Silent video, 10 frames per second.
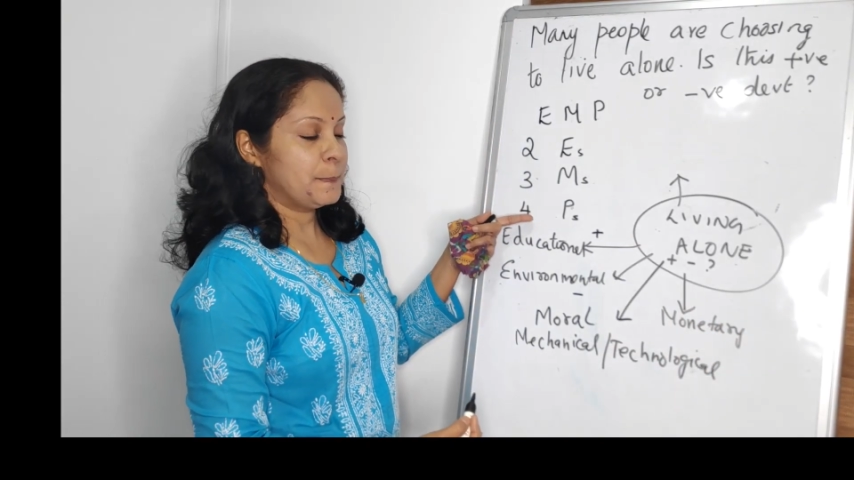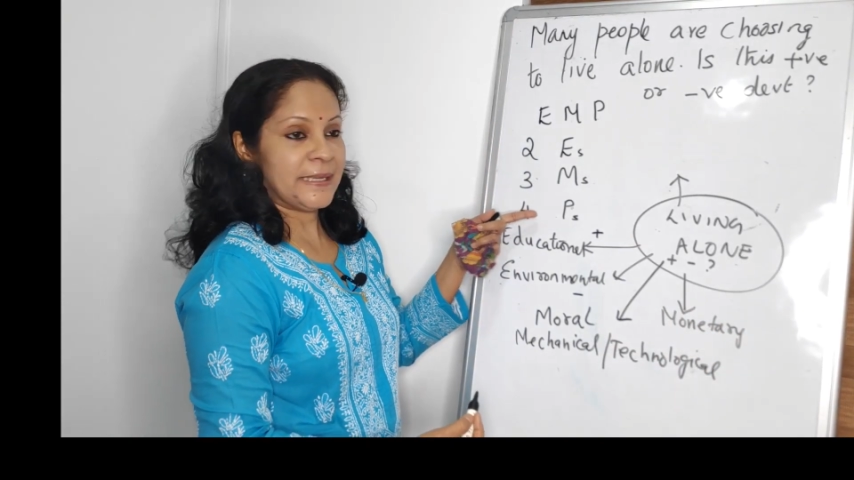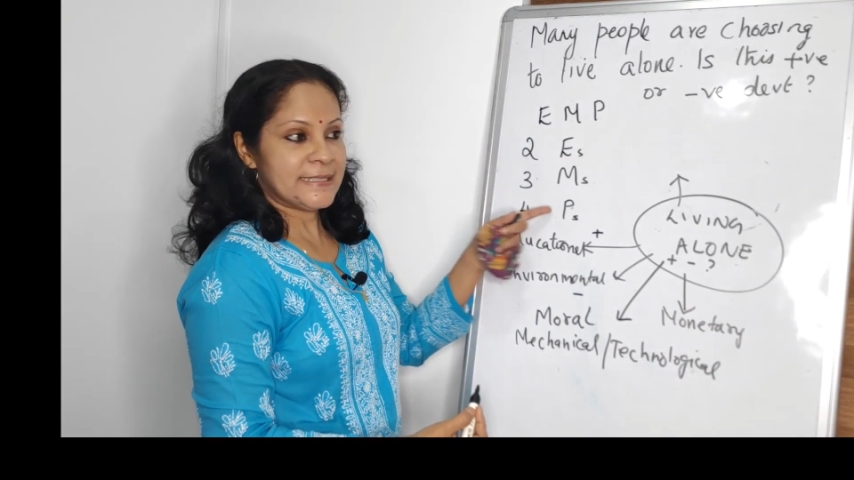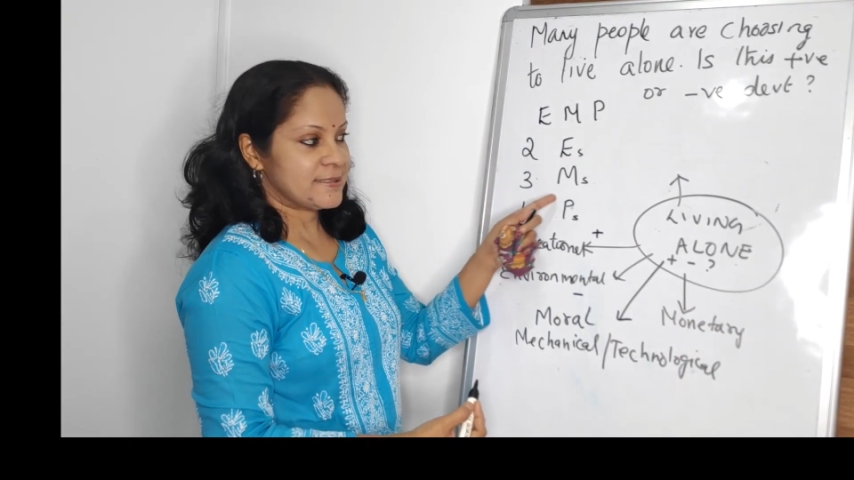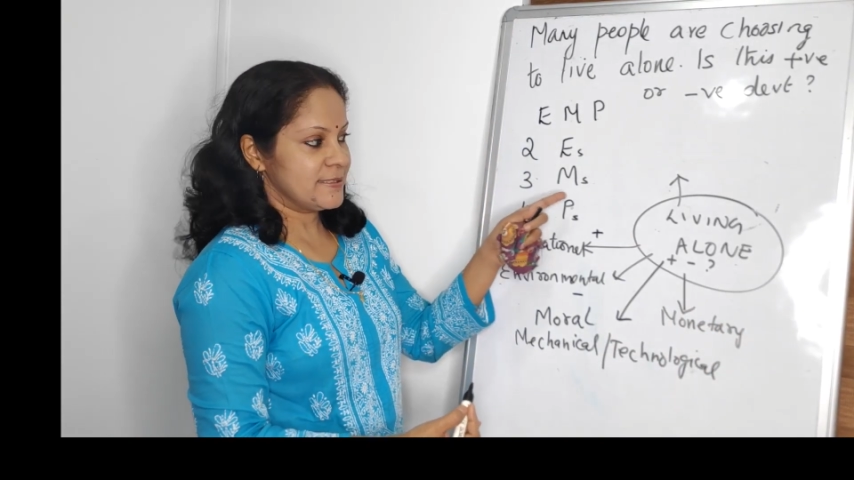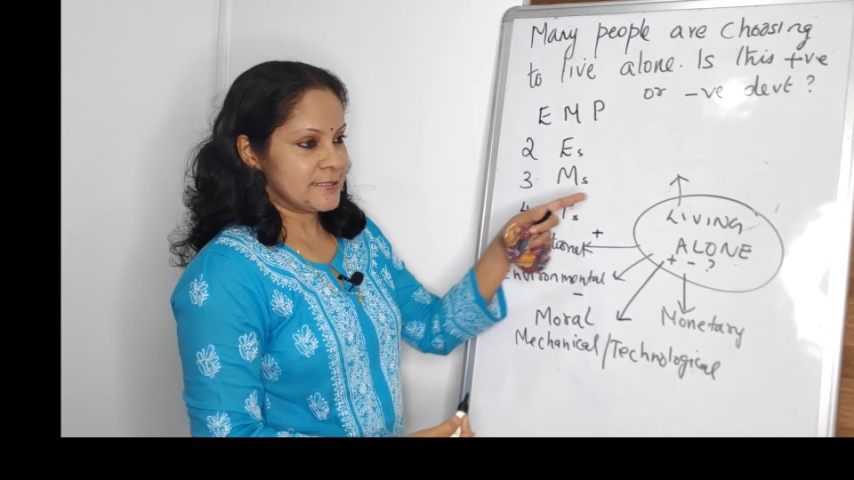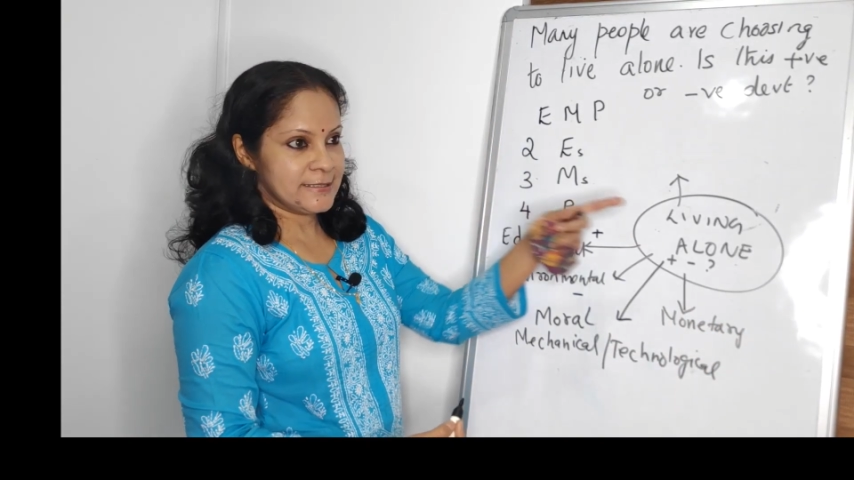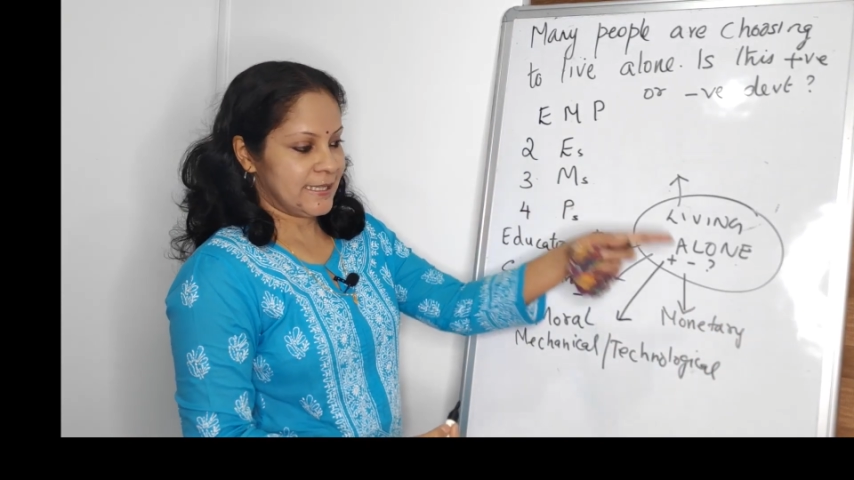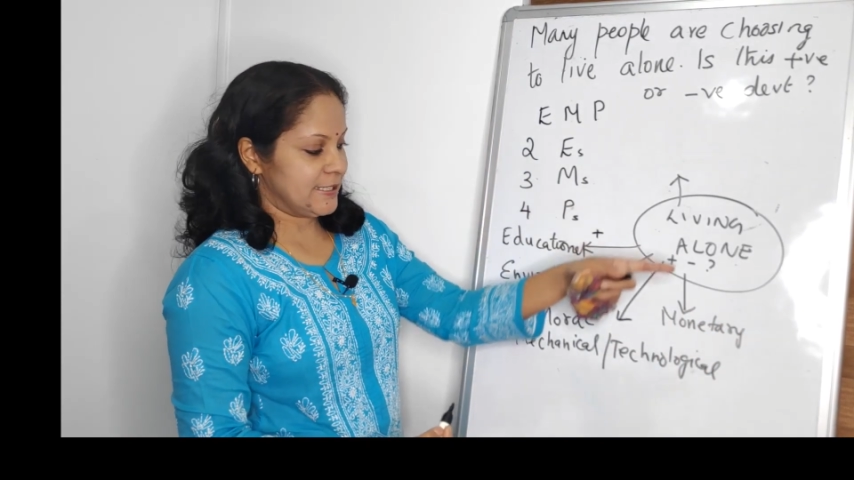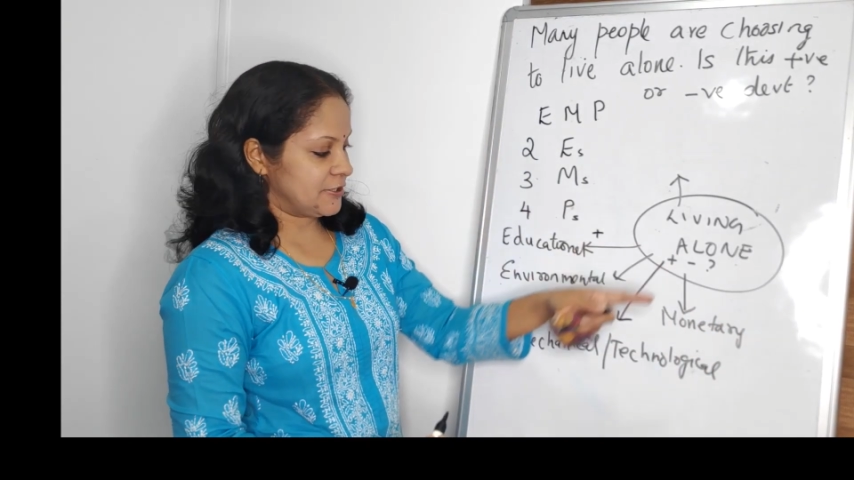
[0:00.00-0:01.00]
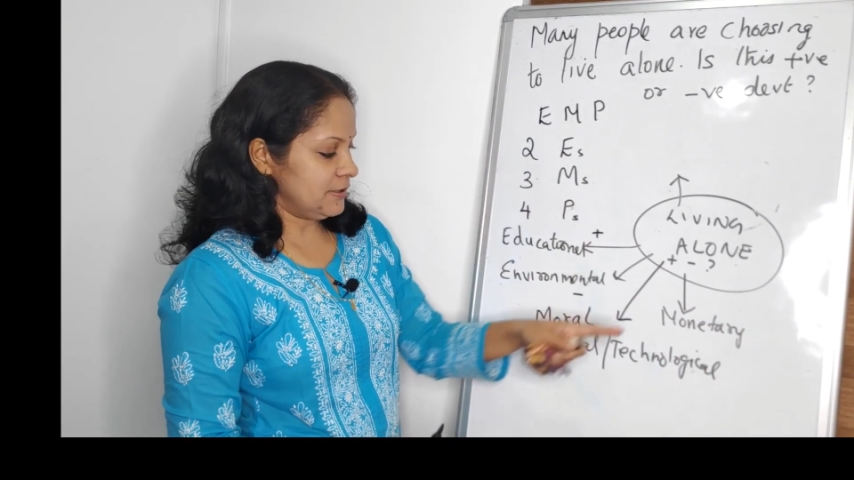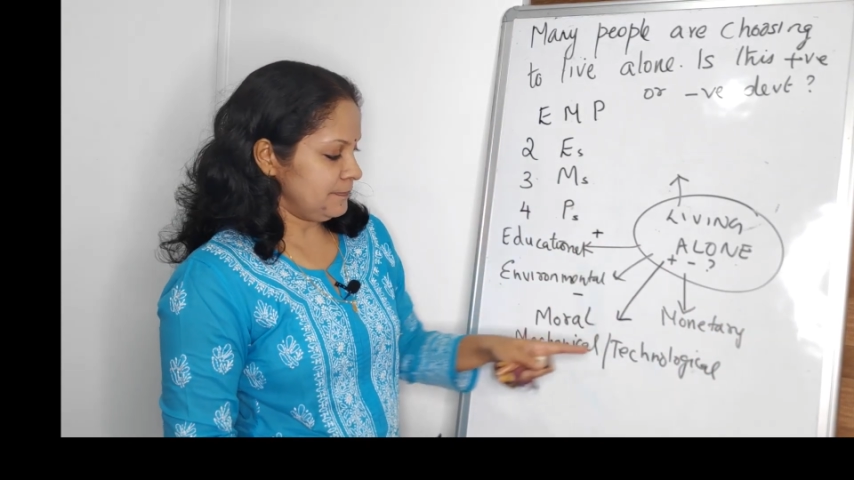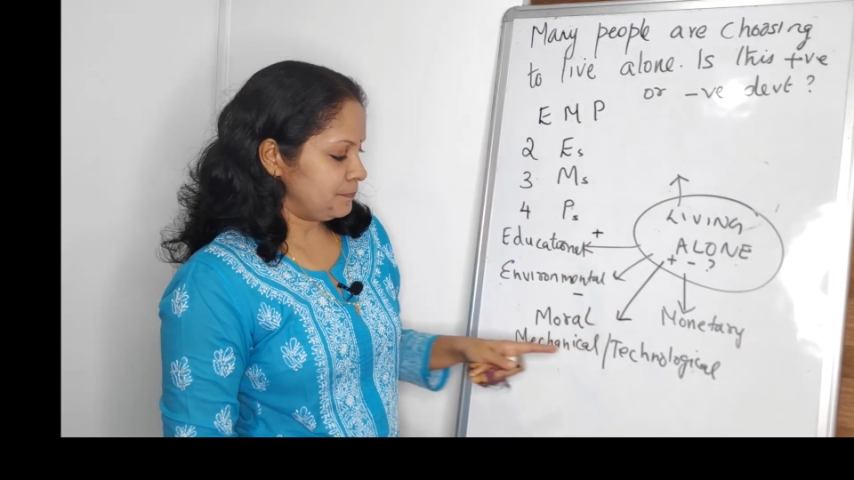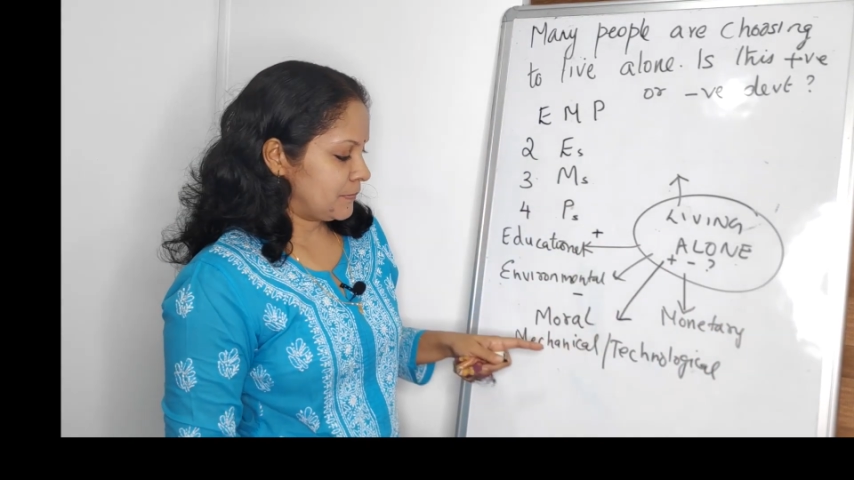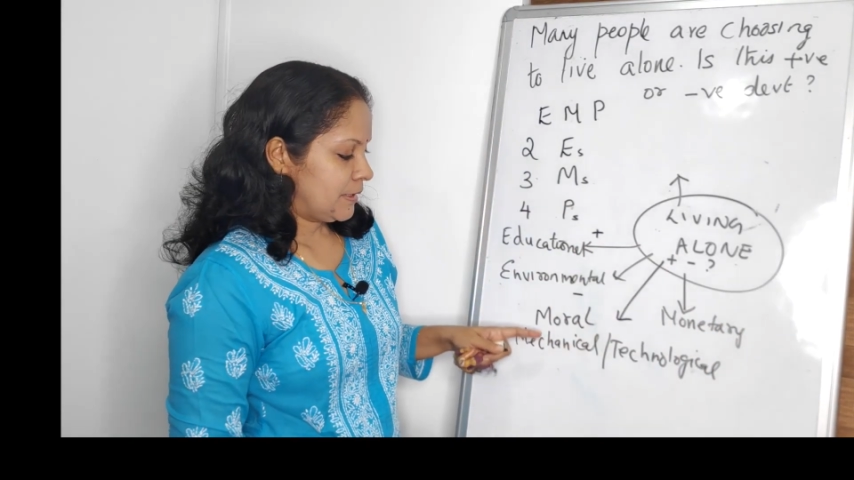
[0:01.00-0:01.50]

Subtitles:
P's little later.